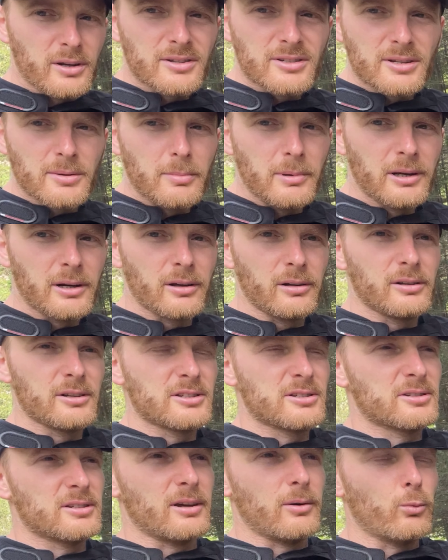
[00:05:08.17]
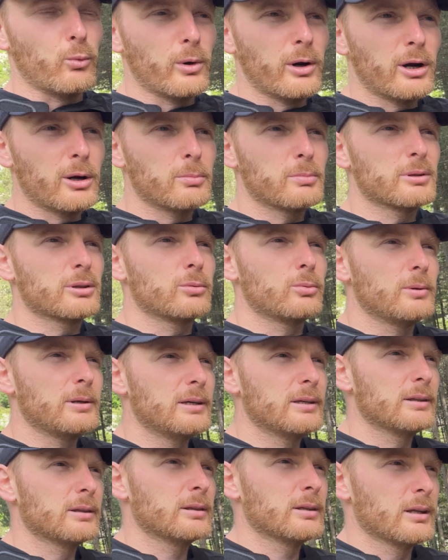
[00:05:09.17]
in the middle. It's somewhere
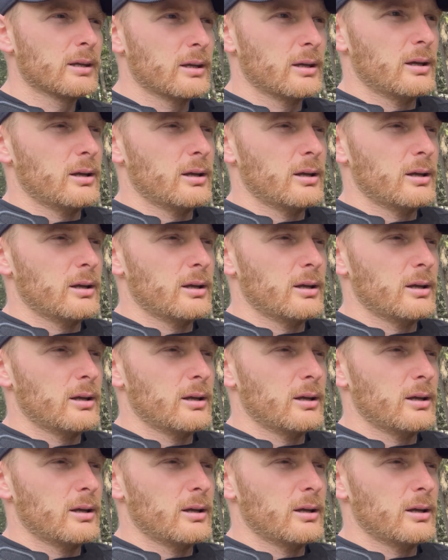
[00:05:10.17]
between